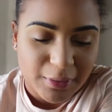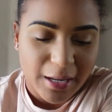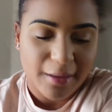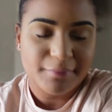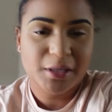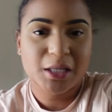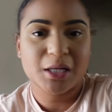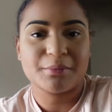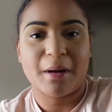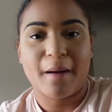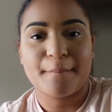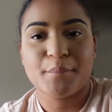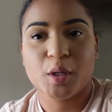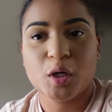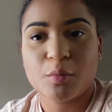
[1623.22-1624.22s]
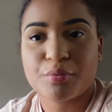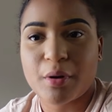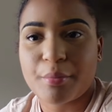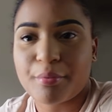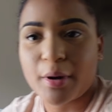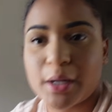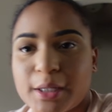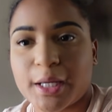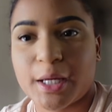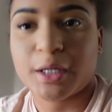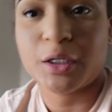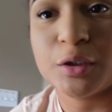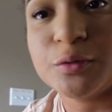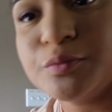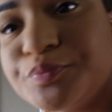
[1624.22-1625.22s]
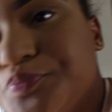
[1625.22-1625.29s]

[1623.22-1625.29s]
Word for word: But I'm eating my meal prep right now.